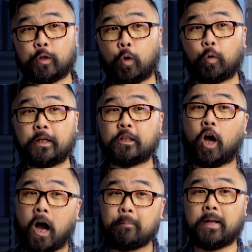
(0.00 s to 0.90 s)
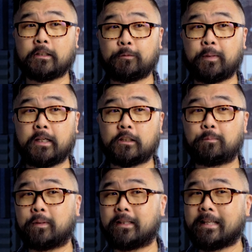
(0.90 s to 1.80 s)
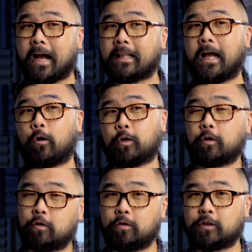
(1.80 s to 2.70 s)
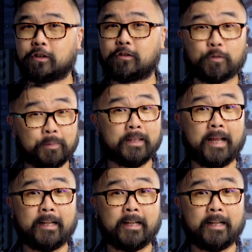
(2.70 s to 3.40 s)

recorded top-end speeds, but not our conclusions from the